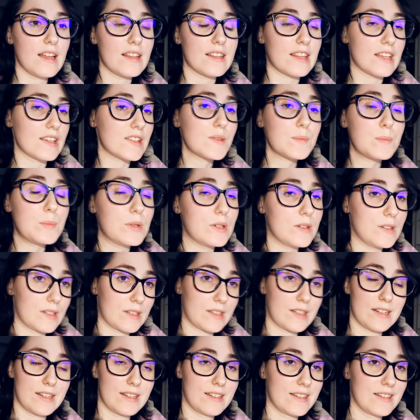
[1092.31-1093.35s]
This
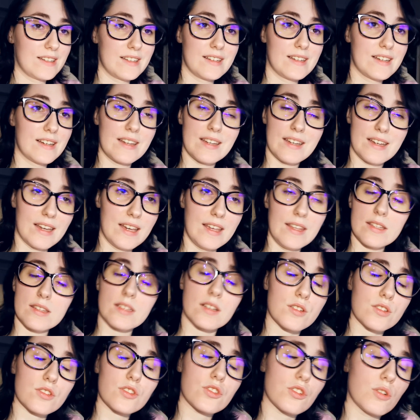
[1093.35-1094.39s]
book,
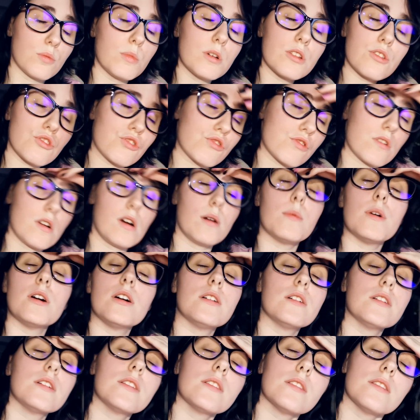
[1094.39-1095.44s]
there's so much
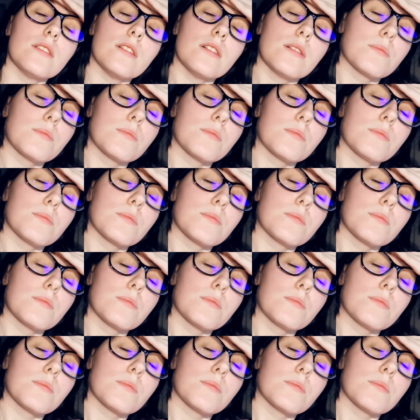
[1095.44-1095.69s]
drama, and